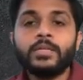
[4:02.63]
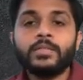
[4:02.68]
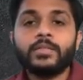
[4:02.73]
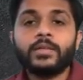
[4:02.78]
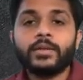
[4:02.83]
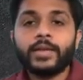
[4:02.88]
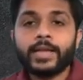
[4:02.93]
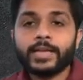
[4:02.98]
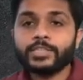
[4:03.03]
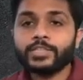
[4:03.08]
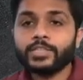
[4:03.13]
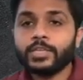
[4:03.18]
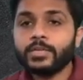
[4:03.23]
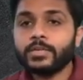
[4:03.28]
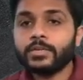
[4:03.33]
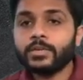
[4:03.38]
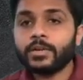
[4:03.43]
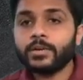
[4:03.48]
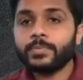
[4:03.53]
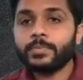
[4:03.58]
The next
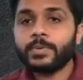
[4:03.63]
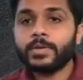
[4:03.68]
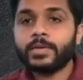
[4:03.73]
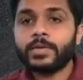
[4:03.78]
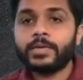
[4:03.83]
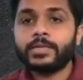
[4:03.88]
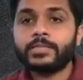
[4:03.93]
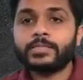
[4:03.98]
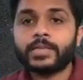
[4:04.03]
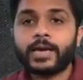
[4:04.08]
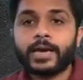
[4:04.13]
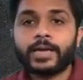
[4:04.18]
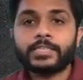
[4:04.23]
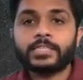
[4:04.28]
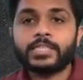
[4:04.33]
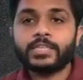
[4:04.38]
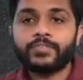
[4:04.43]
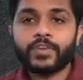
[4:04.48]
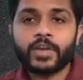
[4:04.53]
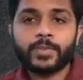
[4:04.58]
interrupt is
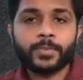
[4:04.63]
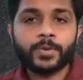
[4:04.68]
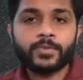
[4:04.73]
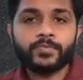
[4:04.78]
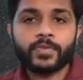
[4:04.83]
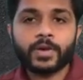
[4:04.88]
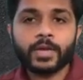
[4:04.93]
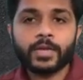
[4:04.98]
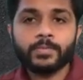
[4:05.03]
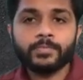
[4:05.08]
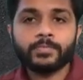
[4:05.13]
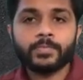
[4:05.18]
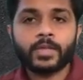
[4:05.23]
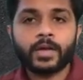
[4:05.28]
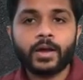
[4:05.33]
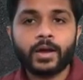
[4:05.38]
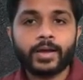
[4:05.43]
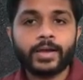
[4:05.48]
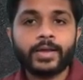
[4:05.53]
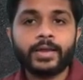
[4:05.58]
RST 5.5.
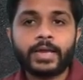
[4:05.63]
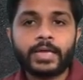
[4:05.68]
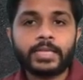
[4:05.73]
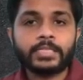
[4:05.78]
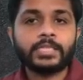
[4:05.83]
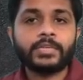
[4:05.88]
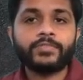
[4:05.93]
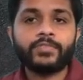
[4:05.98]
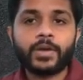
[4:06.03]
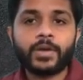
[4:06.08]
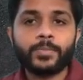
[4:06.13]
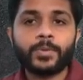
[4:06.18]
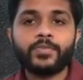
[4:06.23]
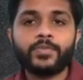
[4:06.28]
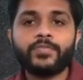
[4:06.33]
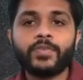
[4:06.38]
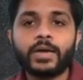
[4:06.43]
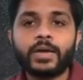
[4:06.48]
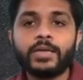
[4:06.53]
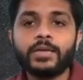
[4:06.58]
Again, RST
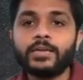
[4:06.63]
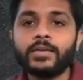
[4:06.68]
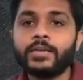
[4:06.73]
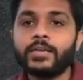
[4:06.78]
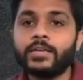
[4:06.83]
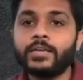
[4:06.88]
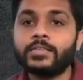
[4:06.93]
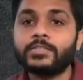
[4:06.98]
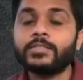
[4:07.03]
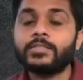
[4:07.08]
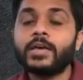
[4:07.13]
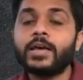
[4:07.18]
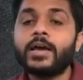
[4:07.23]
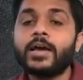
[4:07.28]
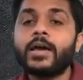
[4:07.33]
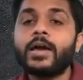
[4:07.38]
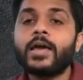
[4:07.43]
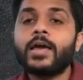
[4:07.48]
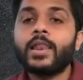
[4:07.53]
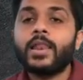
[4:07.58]
5.5 is
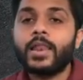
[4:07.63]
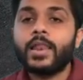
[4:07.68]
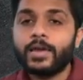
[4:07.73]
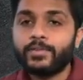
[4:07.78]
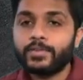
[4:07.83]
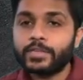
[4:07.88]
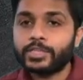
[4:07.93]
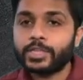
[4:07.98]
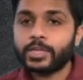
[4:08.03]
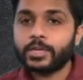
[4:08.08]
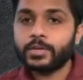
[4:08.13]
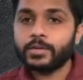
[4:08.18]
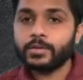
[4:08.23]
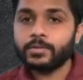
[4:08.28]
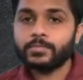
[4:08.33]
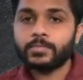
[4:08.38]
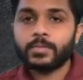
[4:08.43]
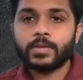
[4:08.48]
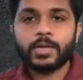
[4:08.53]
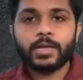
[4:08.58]
level
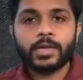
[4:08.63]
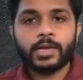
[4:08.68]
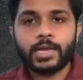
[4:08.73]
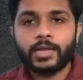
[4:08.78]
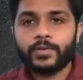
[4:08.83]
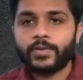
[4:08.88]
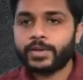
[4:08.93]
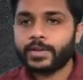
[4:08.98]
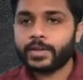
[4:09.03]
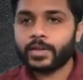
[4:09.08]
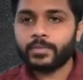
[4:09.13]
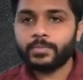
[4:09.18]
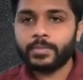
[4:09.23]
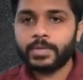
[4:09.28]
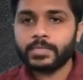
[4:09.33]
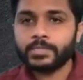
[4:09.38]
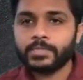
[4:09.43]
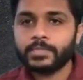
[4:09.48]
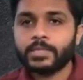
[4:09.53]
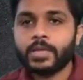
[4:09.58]
trigger. Level trigger
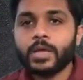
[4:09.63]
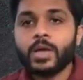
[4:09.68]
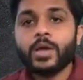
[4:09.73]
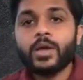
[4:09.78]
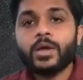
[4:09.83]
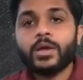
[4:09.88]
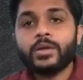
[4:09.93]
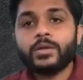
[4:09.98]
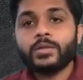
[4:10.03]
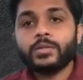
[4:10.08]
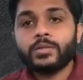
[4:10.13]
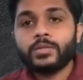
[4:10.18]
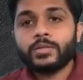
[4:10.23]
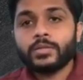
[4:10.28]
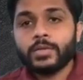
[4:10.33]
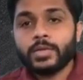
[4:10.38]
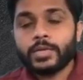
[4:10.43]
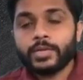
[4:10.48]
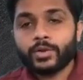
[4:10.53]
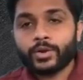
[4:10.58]
means
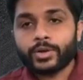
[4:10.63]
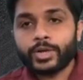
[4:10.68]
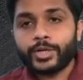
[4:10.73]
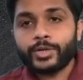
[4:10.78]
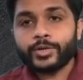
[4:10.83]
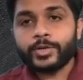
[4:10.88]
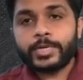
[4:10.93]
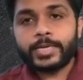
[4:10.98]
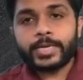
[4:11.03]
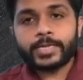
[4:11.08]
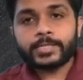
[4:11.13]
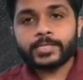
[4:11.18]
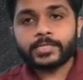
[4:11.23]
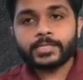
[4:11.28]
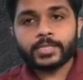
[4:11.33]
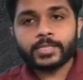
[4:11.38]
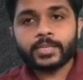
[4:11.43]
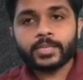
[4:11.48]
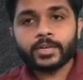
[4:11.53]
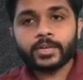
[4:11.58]
in order to detect
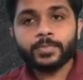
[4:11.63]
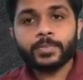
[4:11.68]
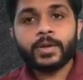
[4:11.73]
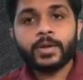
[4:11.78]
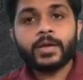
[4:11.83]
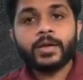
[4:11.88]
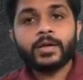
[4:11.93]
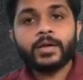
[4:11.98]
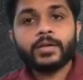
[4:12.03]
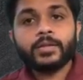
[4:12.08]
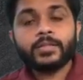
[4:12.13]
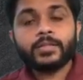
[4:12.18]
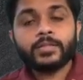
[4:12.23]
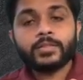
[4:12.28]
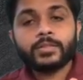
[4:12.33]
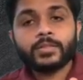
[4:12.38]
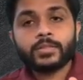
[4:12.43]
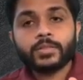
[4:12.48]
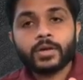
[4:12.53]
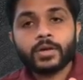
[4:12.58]
this interrupt,
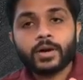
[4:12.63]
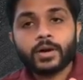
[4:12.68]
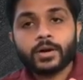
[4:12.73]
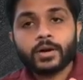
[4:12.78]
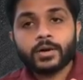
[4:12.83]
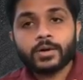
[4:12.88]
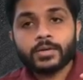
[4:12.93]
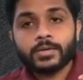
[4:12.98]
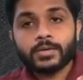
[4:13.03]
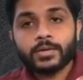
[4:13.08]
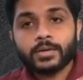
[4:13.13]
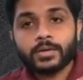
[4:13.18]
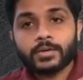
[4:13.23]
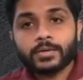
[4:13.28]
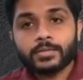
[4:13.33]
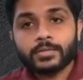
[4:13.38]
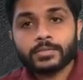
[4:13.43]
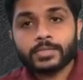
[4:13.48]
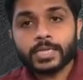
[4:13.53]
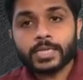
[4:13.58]
the
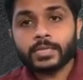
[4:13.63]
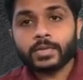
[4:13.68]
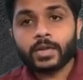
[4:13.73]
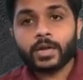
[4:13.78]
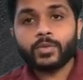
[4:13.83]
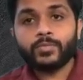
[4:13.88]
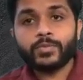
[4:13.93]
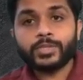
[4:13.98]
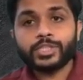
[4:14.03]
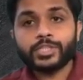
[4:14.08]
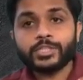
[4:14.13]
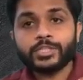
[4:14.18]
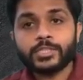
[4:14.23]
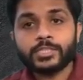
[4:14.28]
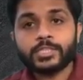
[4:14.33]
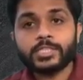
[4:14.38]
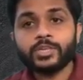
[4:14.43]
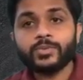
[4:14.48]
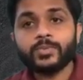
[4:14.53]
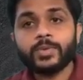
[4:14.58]
signal which is
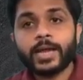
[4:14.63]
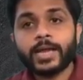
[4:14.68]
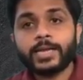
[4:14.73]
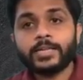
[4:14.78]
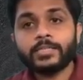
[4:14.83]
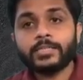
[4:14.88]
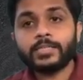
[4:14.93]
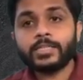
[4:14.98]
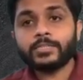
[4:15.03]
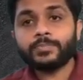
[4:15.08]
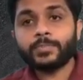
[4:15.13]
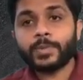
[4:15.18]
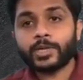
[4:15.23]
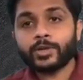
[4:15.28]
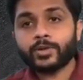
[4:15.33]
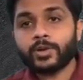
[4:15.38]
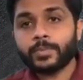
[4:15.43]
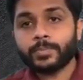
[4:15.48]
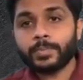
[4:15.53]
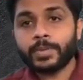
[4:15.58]
received at this
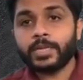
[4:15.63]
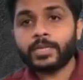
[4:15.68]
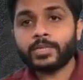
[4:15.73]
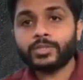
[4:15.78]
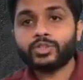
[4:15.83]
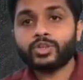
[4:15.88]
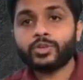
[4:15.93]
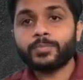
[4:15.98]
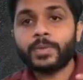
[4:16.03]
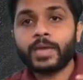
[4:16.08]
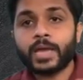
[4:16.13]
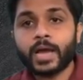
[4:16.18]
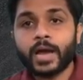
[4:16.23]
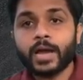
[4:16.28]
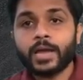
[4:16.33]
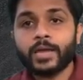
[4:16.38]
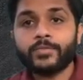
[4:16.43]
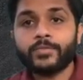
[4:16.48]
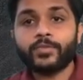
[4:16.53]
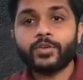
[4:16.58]
particular pin should be
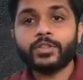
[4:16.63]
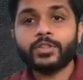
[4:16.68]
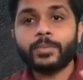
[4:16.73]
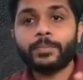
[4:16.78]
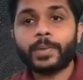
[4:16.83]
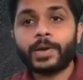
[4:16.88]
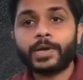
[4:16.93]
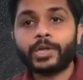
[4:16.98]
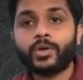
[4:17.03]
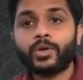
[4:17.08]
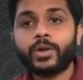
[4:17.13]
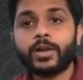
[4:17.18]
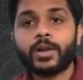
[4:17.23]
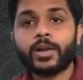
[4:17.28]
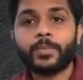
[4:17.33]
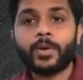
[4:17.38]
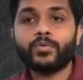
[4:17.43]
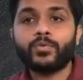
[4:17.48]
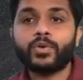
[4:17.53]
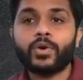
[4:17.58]
high for the particular
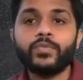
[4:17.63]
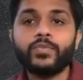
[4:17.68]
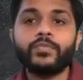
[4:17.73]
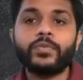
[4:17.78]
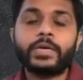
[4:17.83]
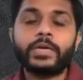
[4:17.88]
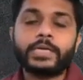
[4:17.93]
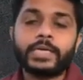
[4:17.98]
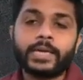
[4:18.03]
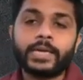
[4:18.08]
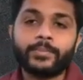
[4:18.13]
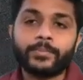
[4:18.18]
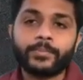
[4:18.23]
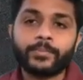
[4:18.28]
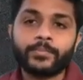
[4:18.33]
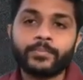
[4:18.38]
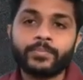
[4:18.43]
amount of time.